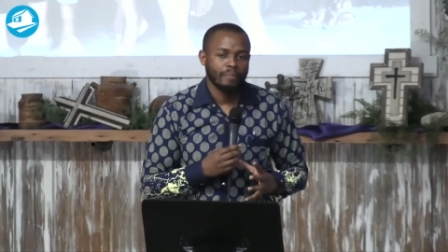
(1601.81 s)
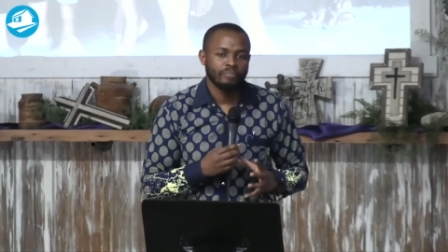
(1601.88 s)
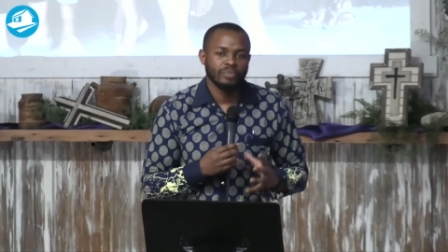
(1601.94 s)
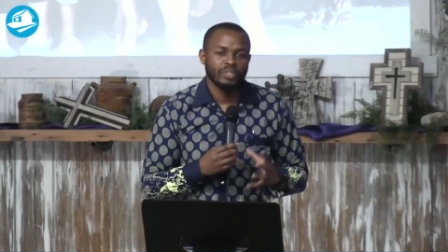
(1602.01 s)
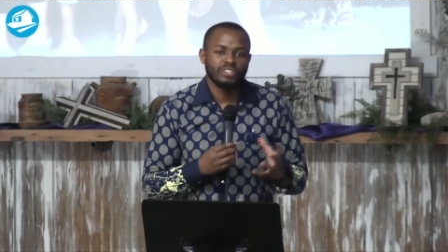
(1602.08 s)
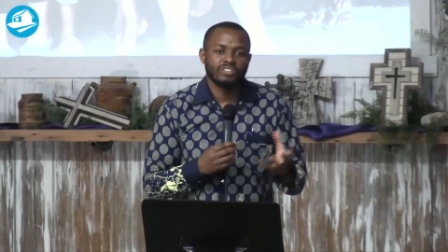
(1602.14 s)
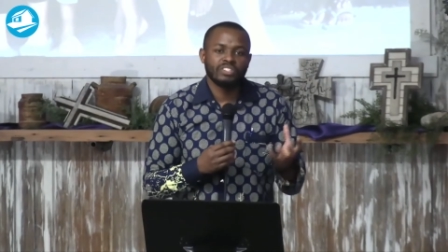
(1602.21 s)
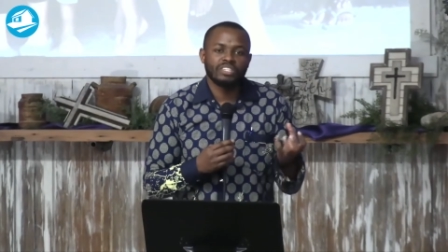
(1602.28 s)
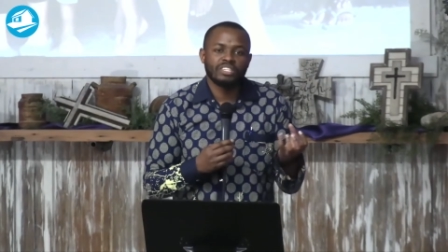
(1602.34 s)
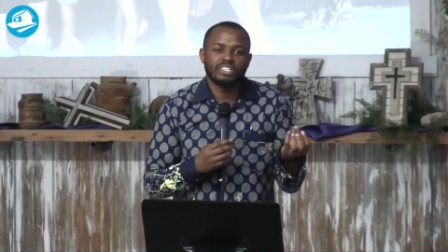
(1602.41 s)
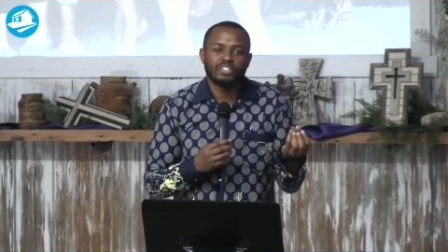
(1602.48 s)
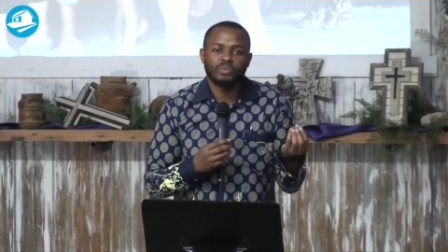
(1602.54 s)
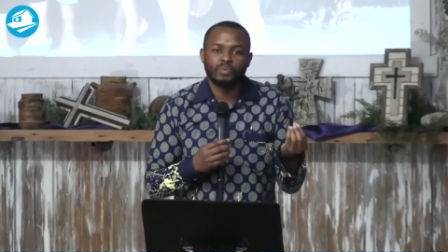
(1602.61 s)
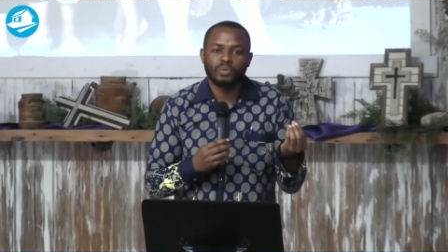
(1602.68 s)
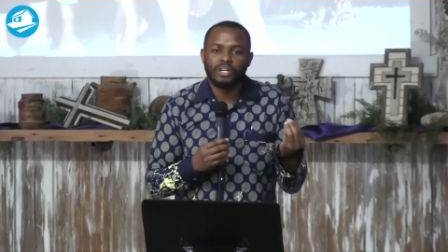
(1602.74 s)
These
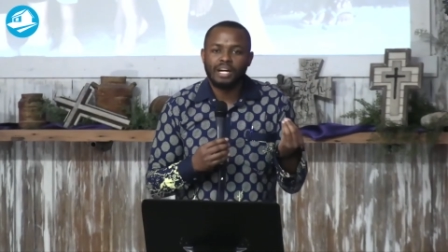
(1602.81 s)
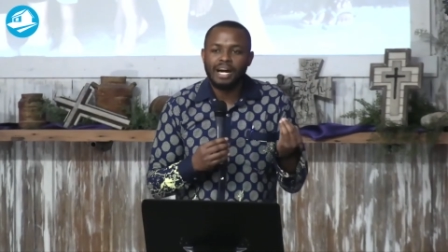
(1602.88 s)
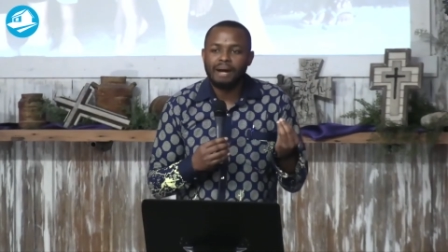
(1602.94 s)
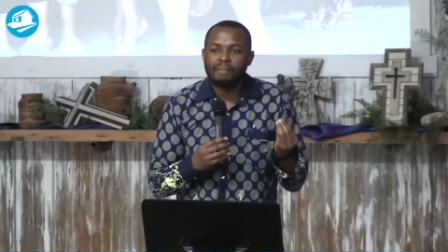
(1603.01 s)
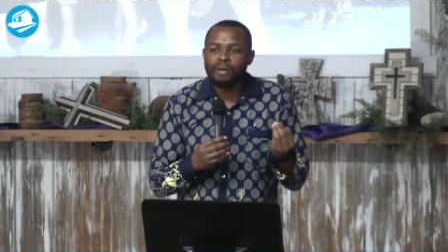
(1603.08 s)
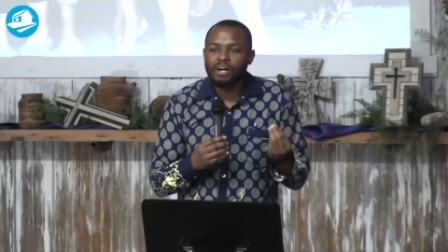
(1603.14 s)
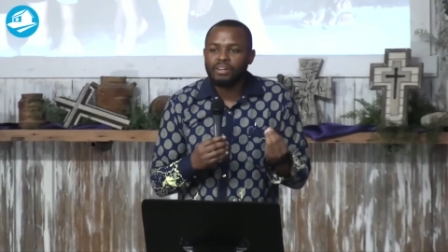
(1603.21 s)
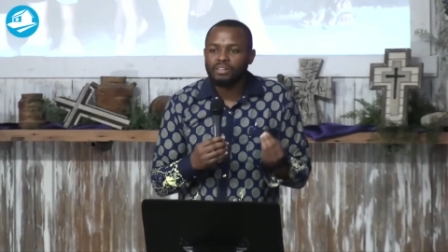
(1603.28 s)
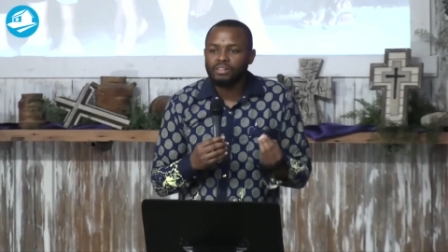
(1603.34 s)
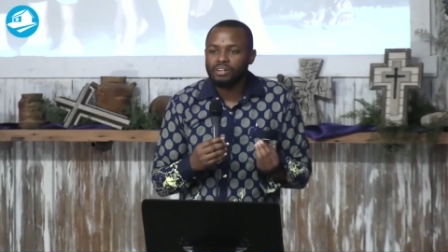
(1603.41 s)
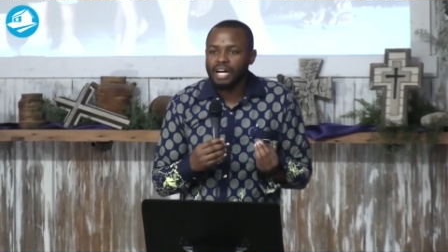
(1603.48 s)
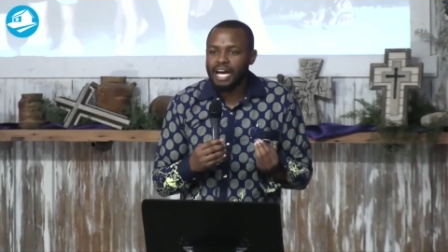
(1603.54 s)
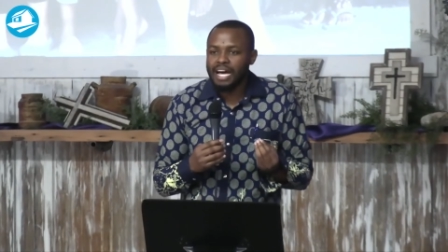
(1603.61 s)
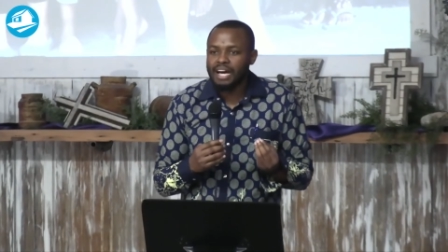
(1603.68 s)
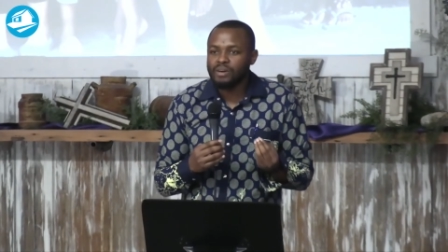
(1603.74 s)
kids would come out the
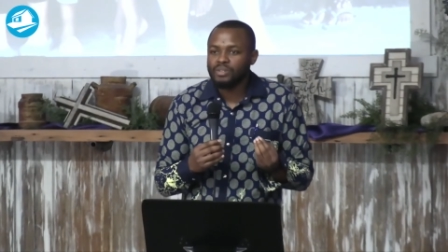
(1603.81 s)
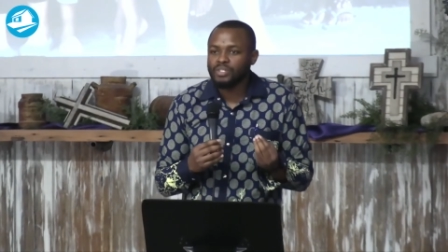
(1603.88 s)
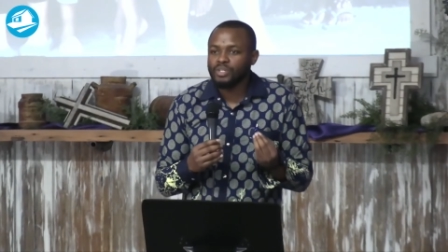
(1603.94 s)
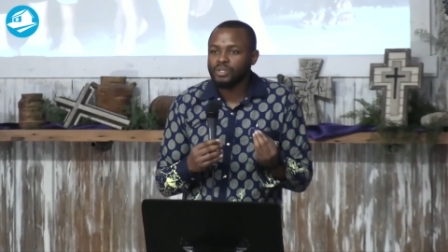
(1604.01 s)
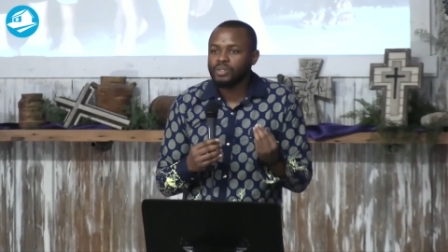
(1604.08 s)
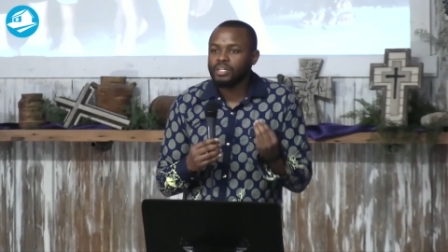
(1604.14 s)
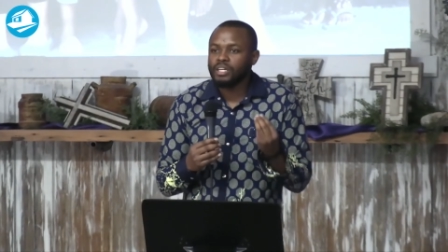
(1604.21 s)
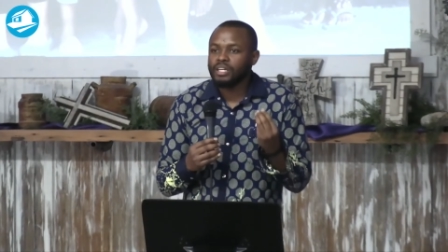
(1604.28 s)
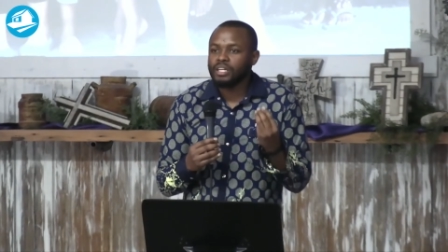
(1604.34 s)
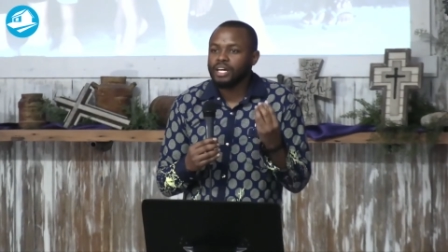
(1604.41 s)
house looking